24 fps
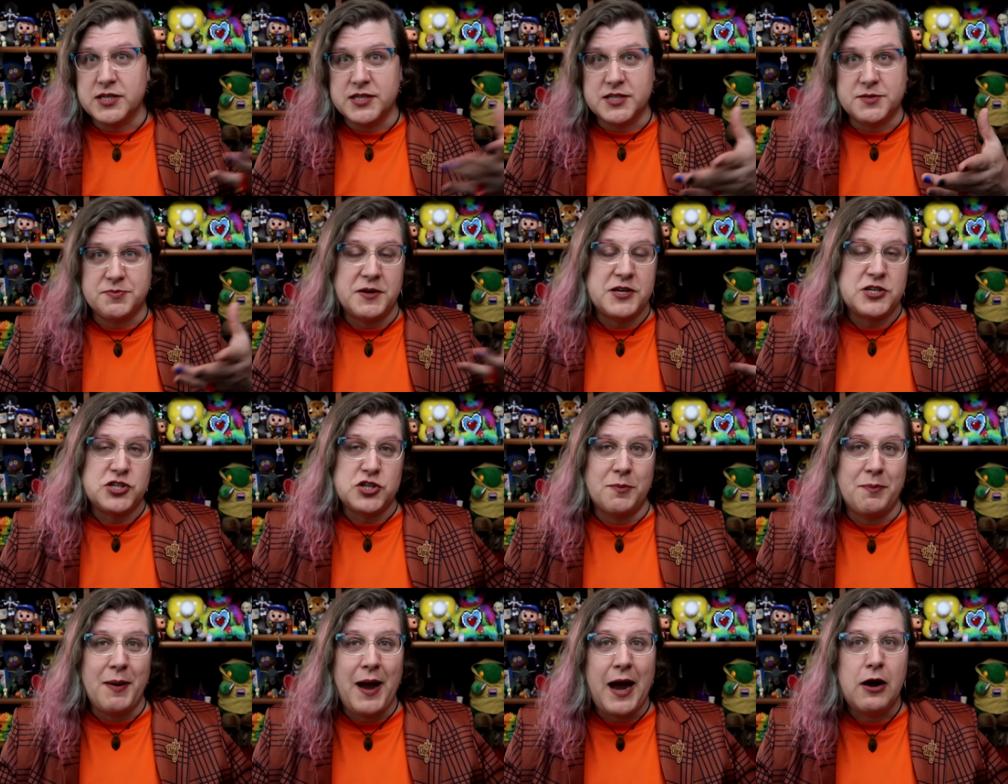
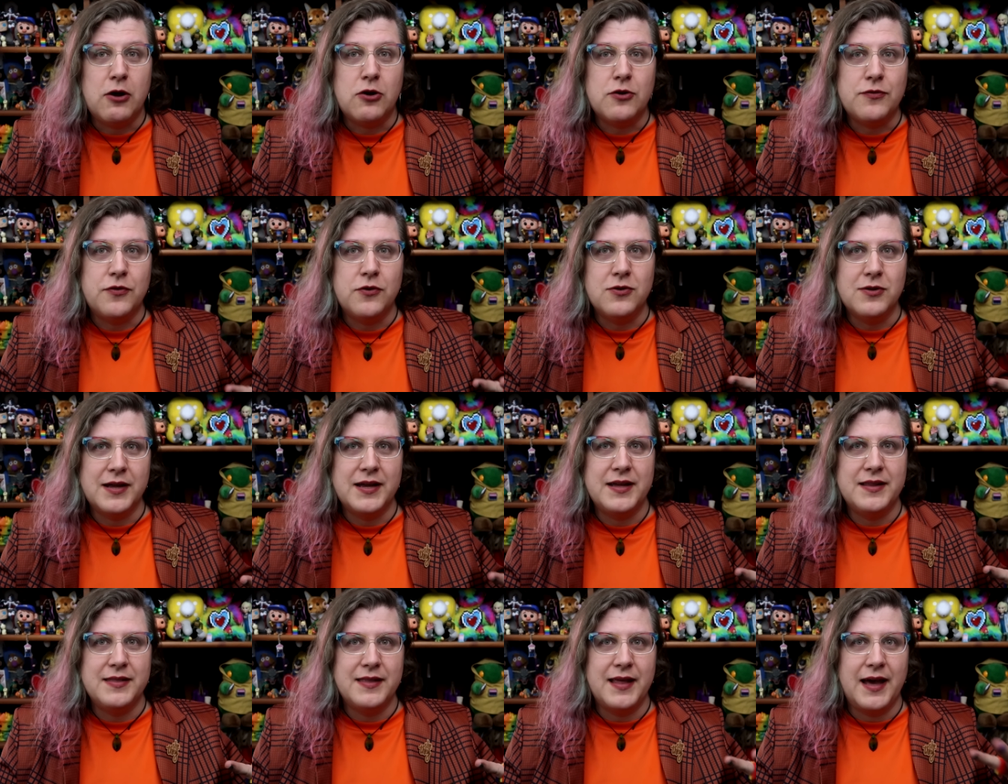especially powerful
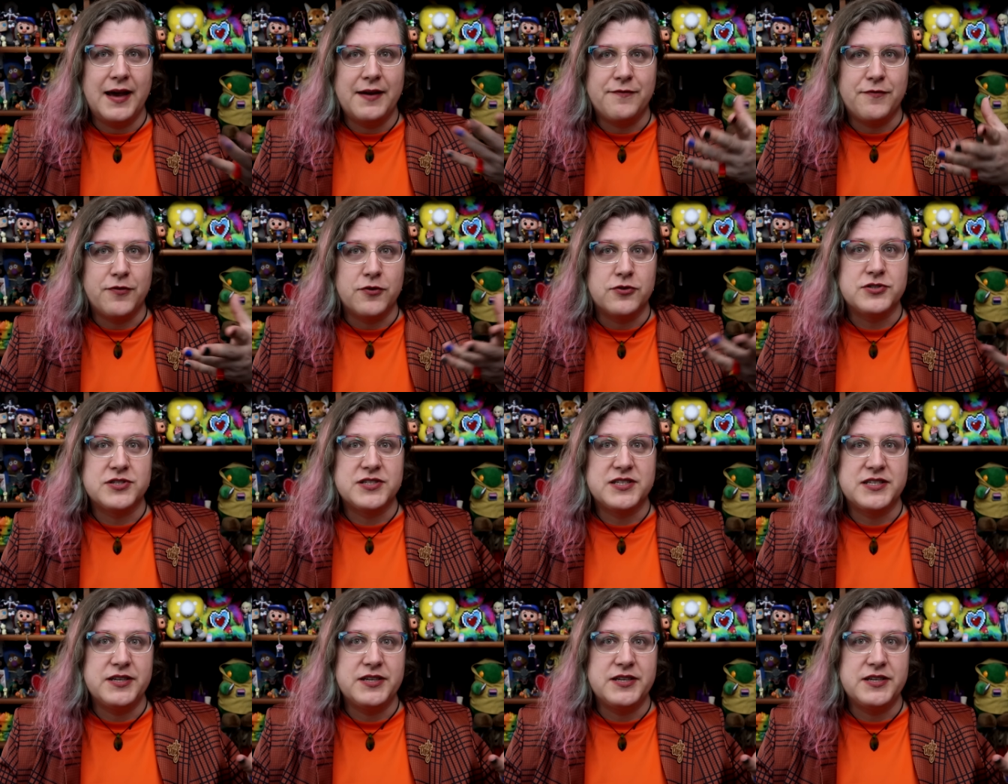in that first